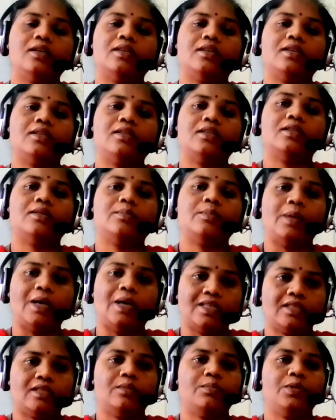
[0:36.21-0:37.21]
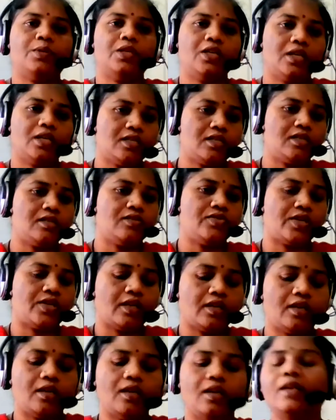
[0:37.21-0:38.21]
Mass communication
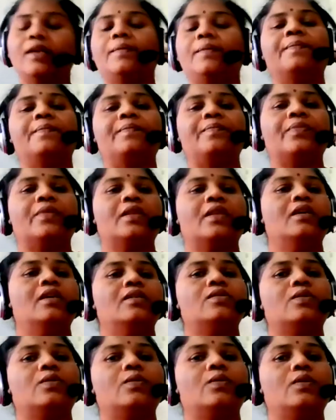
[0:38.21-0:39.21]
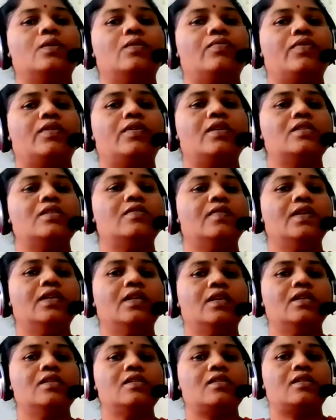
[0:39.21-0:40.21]
generally. So first one
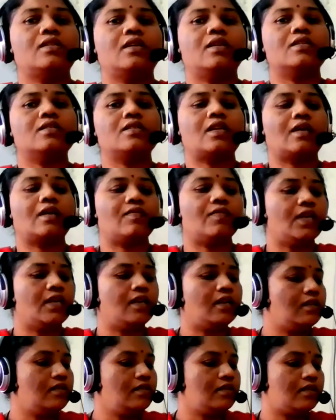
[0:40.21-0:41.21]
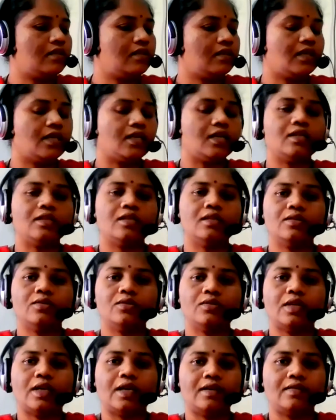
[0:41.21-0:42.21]
is surveillance. I think
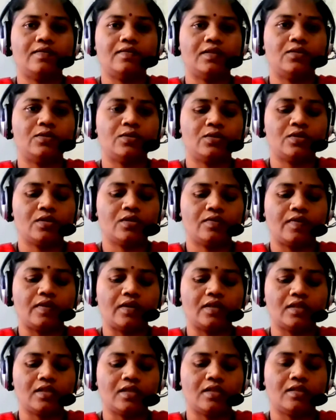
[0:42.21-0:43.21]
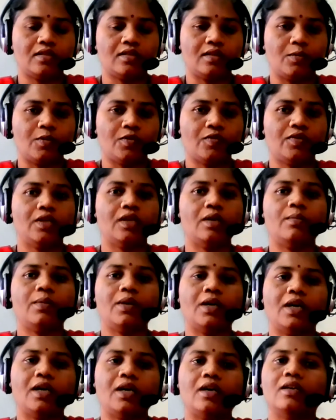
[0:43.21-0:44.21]
you have those functions. Some of them
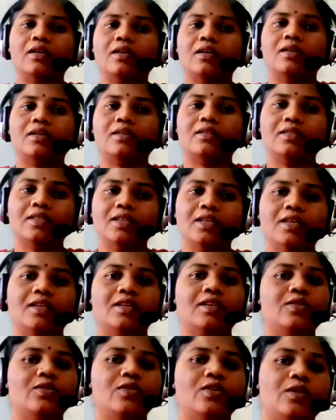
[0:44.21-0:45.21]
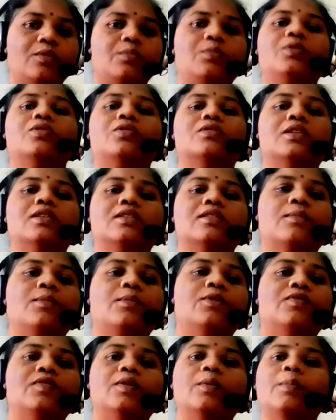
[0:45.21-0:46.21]
are there in your books and some
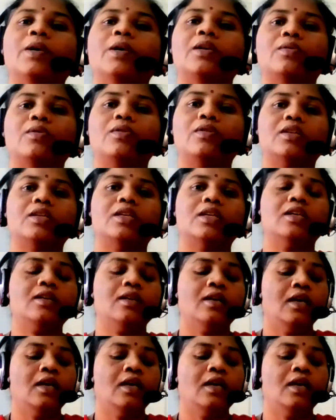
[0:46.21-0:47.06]
of them are not there.